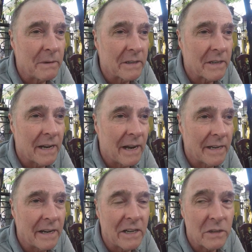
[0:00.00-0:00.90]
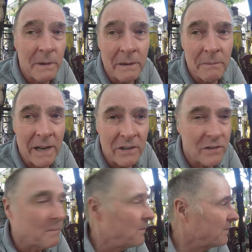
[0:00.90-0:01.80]
but I don't expect
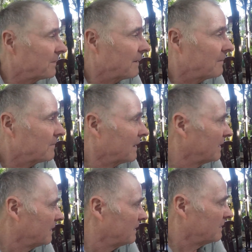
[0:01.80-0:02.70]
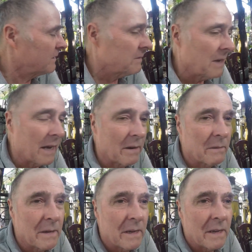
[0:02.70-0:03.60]
much. So
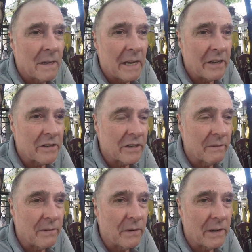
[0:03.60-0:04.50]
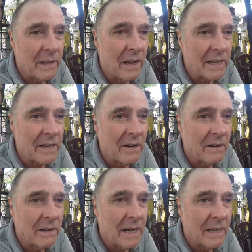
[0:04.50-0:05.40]
it's just a very light
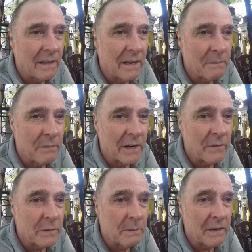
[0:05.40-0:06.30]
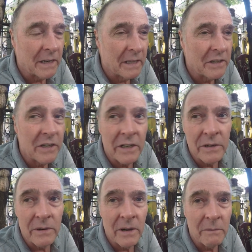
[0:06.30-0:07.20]
breakfast, but at least I
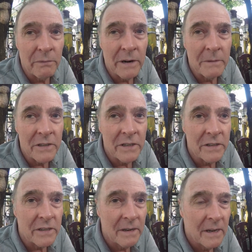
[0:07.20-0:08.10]
can do it on premises.